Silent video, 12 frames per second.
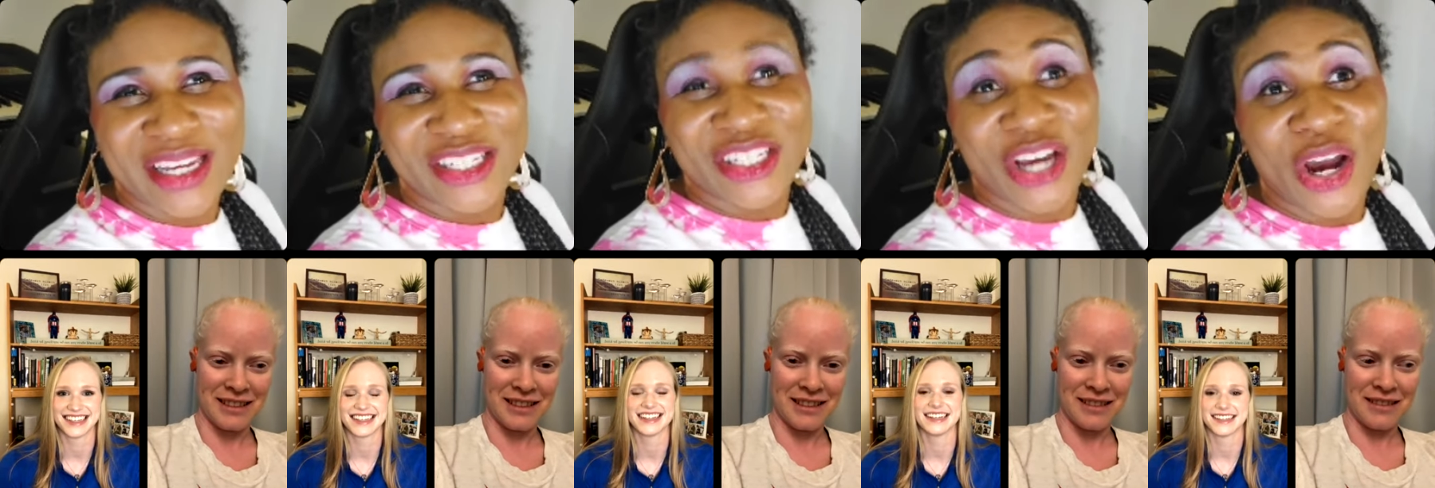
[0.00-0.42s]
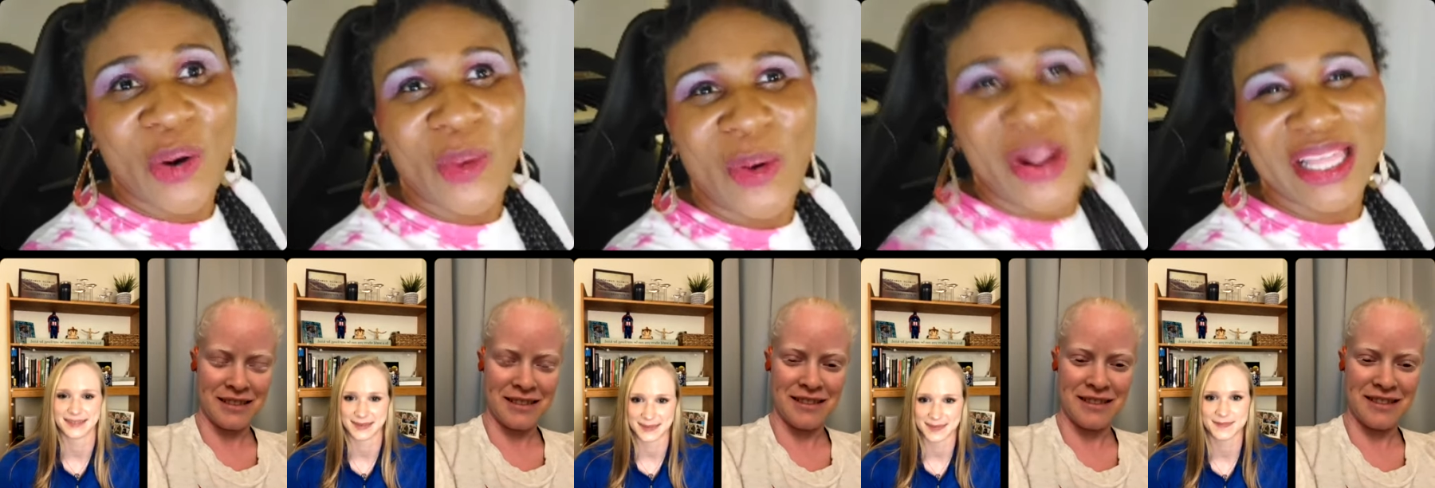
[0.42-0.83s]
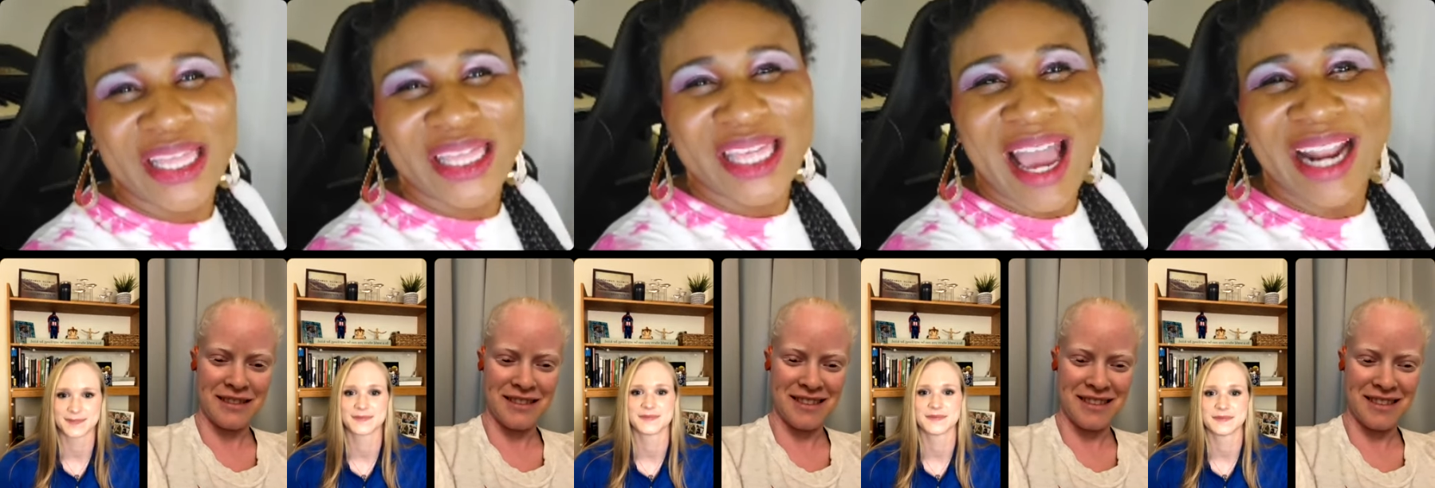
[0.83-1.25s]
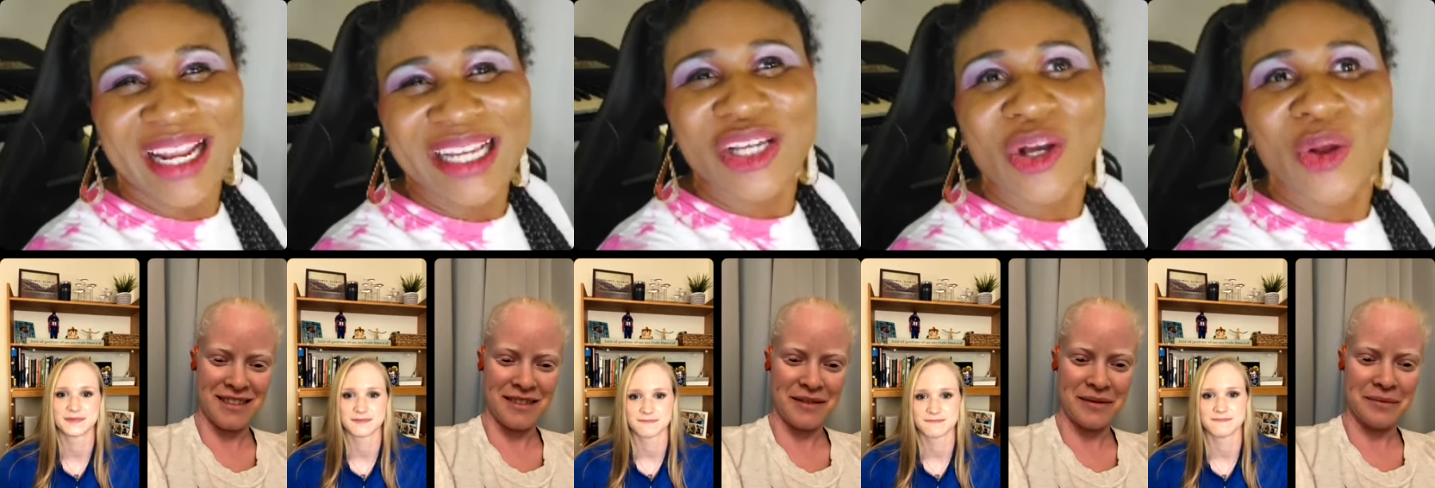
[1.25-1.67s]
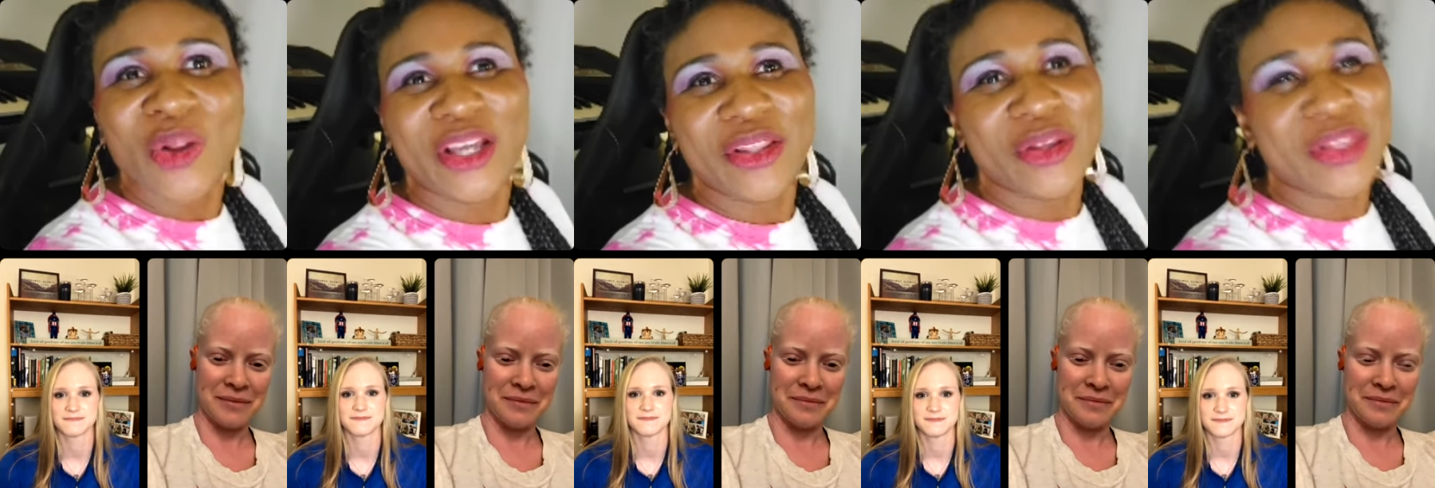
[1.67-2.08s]
Speaker 1: So that is a
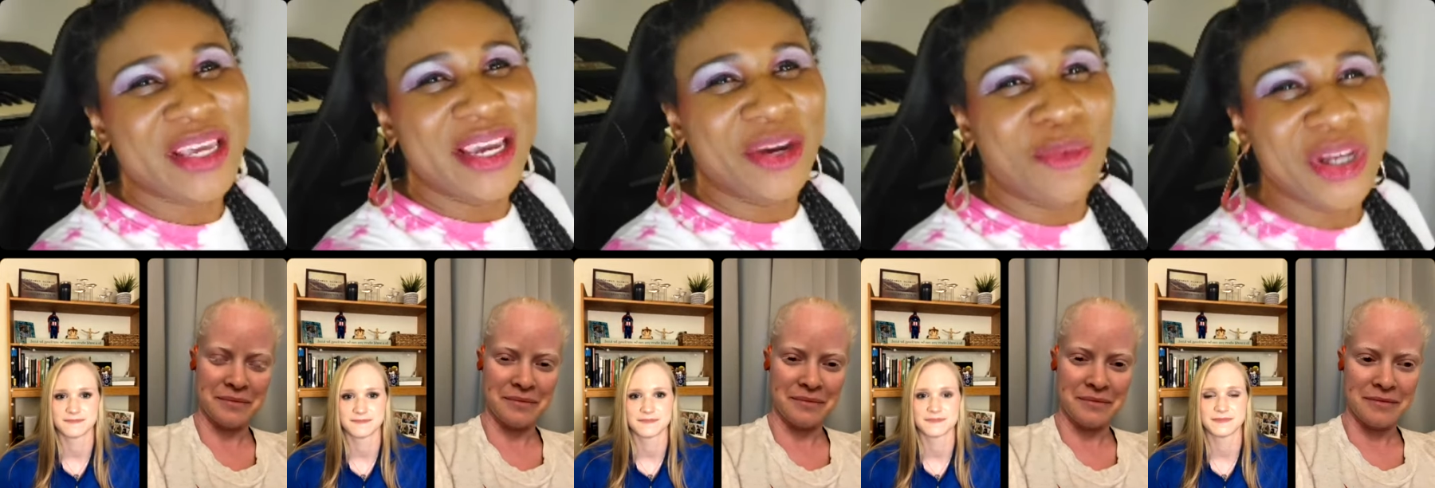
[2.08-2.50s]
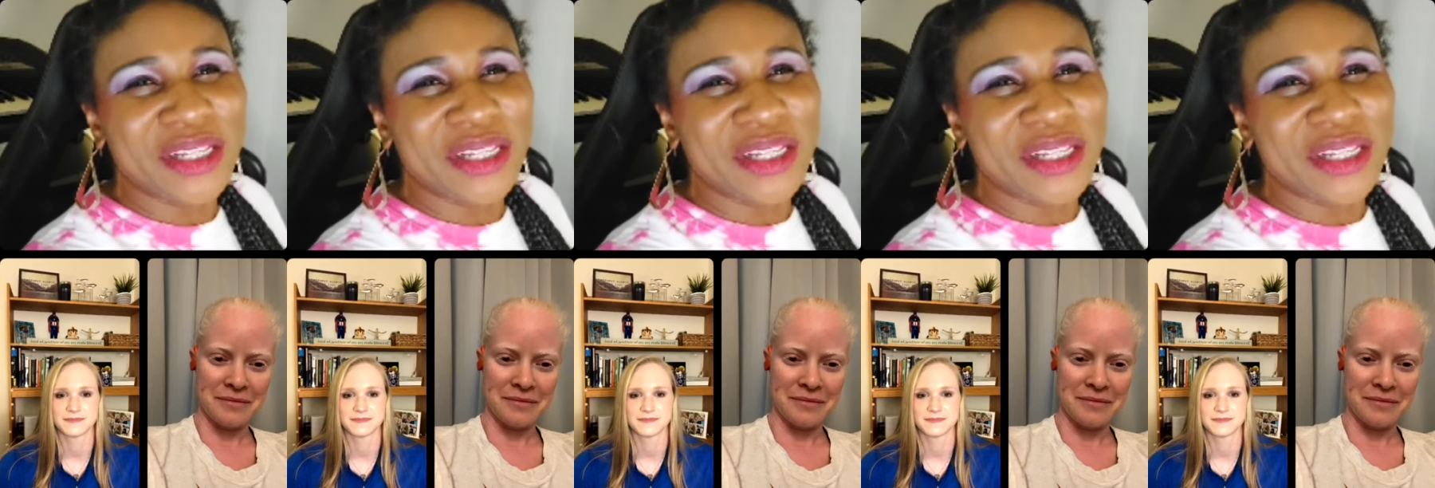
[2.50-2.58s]
whole other thing.